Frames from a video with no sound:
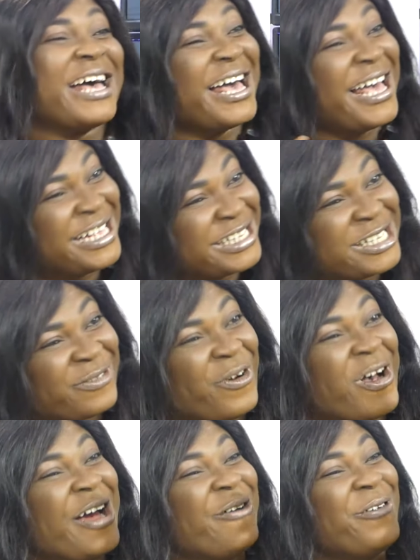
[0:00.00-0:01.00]
are exes
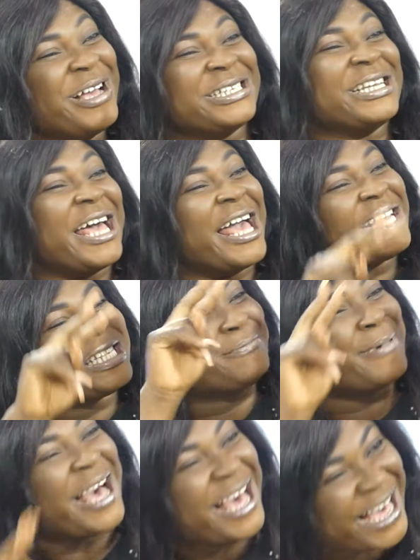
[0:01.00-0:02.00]
for a reason.
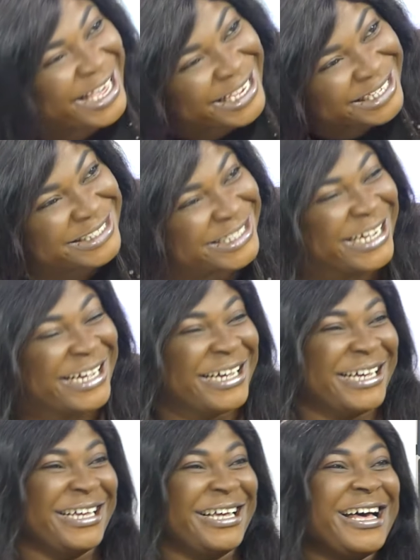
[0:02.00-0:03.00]
Expired.
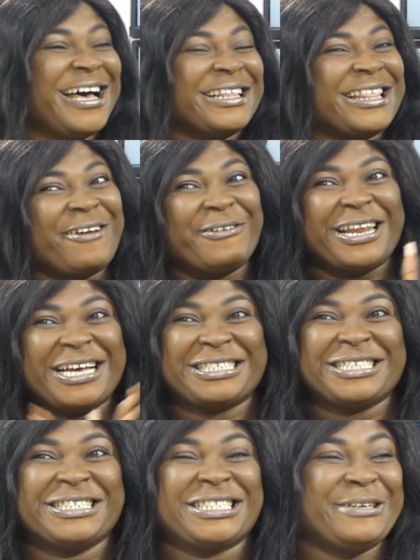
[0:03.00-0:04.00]
That
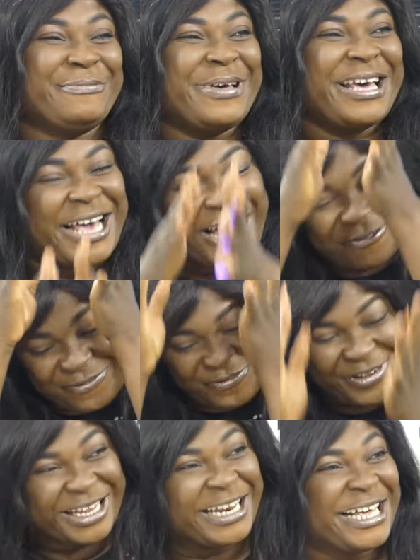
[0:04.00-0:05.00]
relationship and
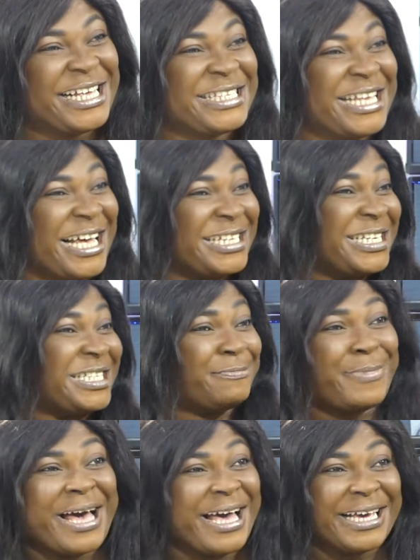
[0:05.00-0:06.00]
feelings are
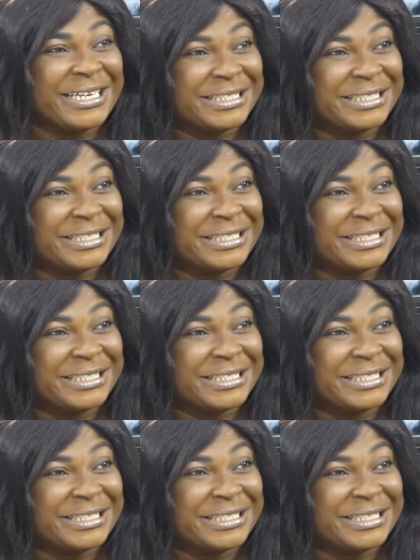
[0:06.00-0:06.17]
expired.